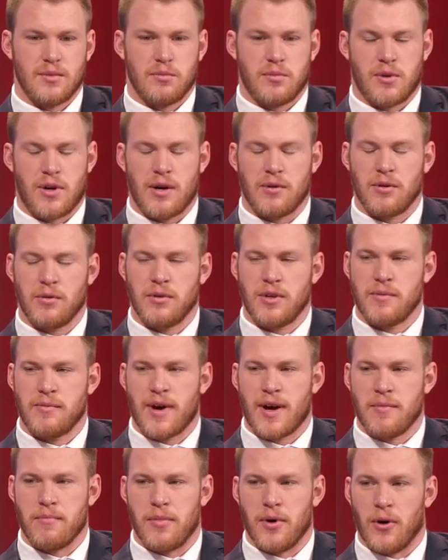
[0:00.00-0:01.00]
Probably
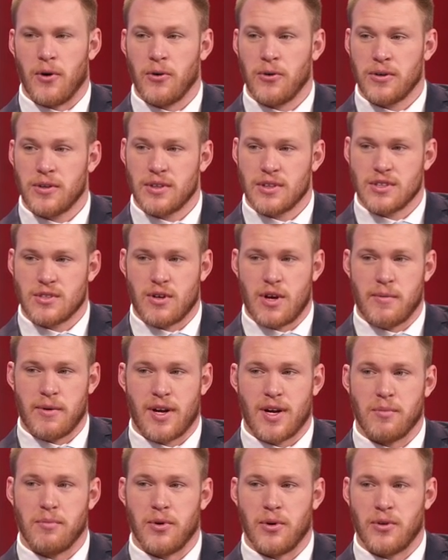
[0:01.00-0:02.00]
my boat. So I
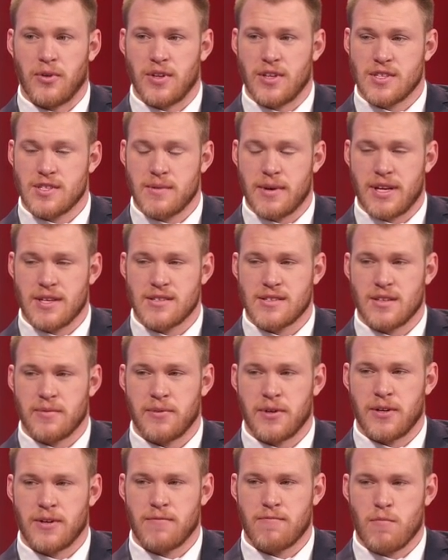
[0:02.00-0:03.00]
bought a boat this past
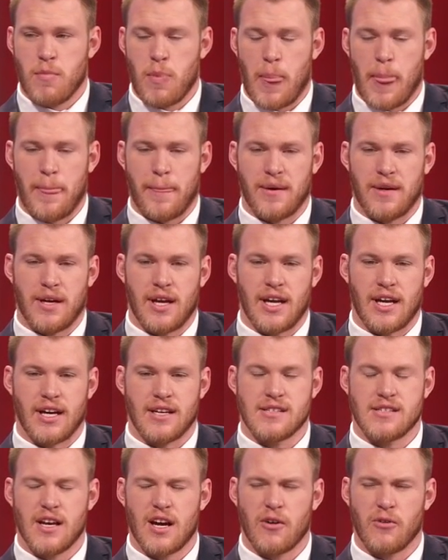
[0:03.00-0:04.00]
summer. And I
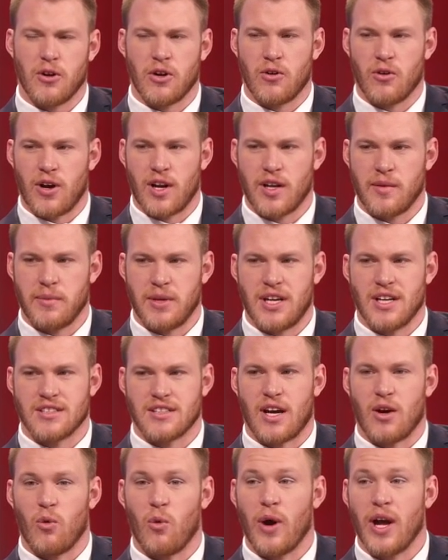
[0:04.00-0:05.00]
say I regret it because
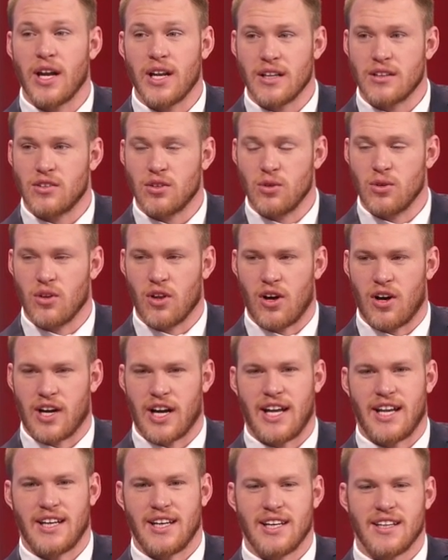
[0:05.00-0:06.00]
I waited too long.
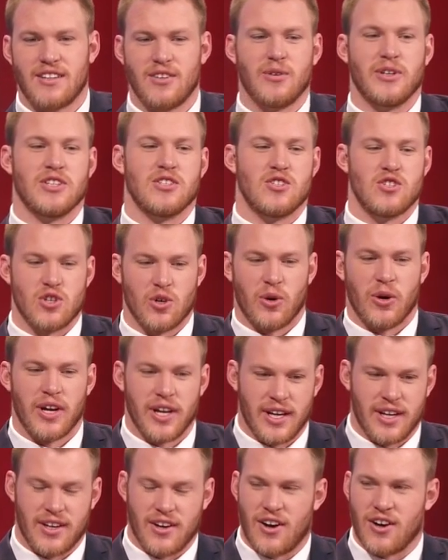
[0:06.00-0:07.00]
I didn't get to enjoy
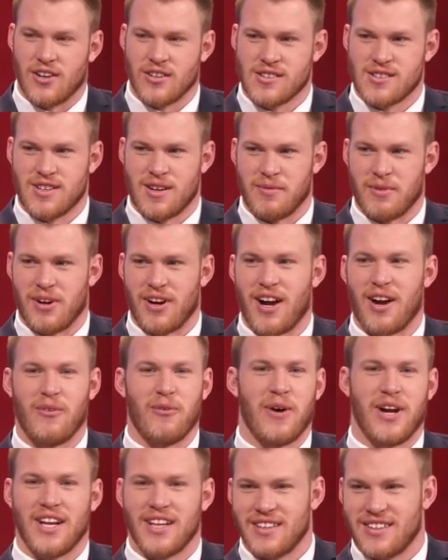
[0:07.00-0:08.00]
it all summer. I
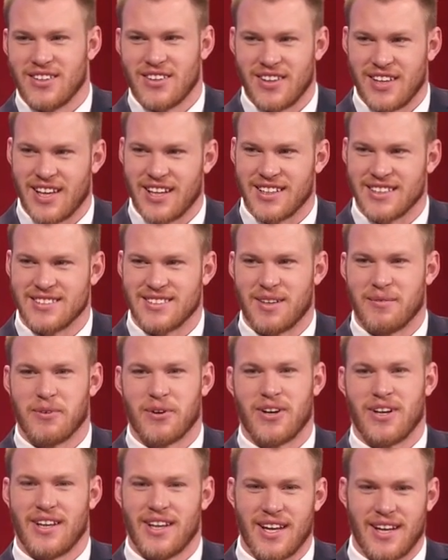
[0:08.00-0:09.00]
waited till the end of
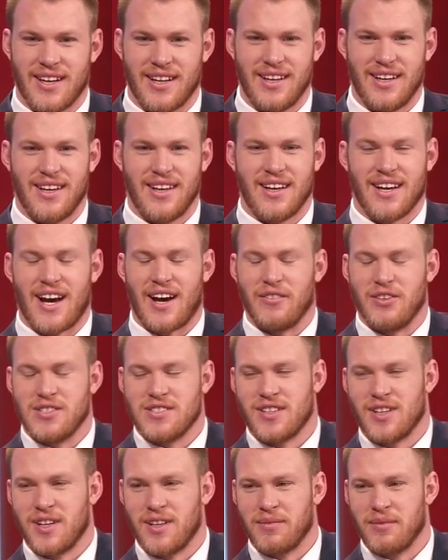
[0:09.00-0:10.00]
summer. And then,
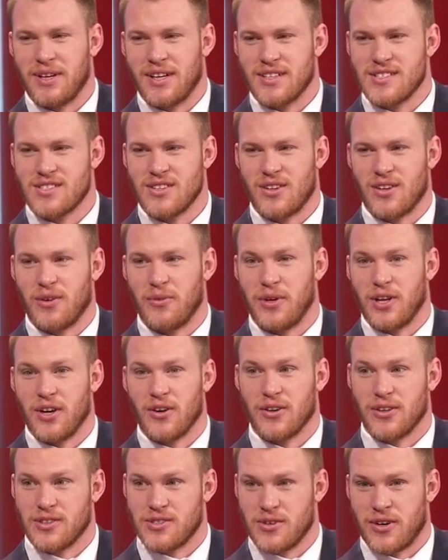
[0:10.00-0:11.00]
obviously, in Minnesota, we
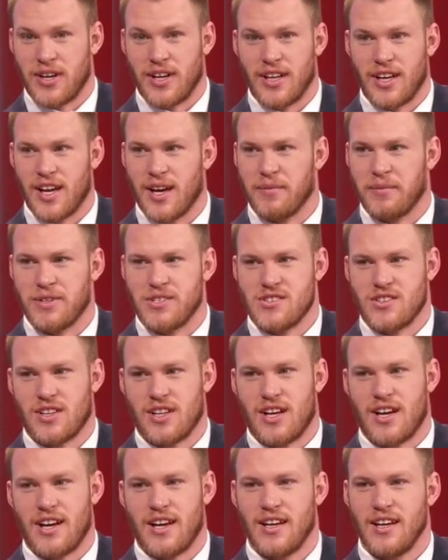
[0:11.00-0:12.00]
go to training camp in
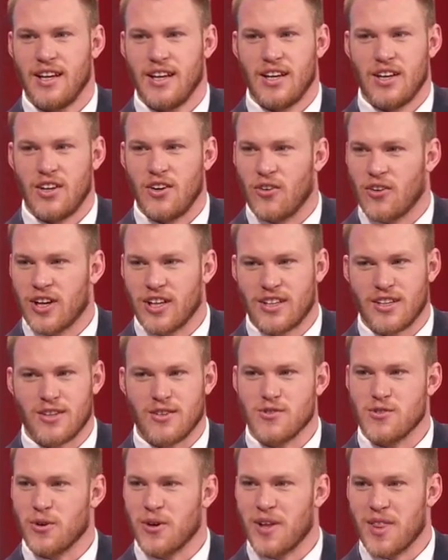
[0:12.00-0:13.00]
July. You don't get to
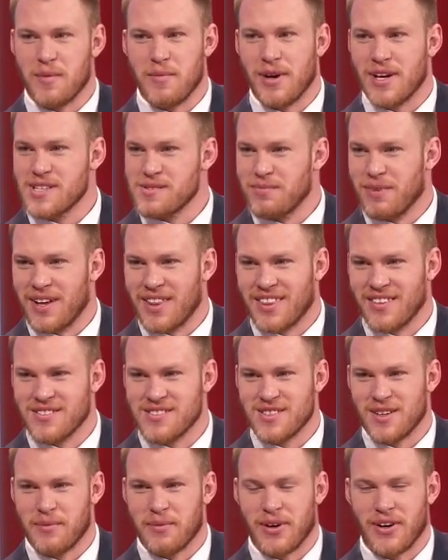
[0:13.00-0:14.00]
enjoy the best month of
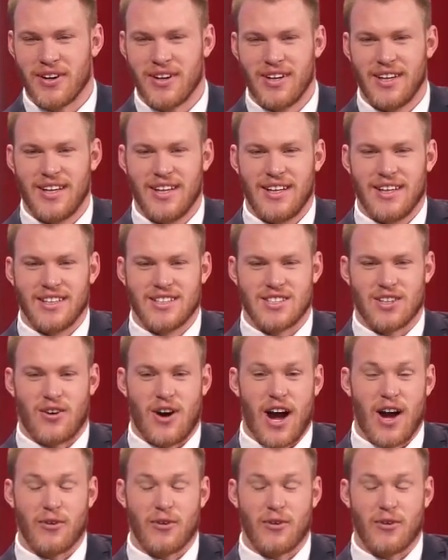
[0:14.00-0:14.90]
summer. So I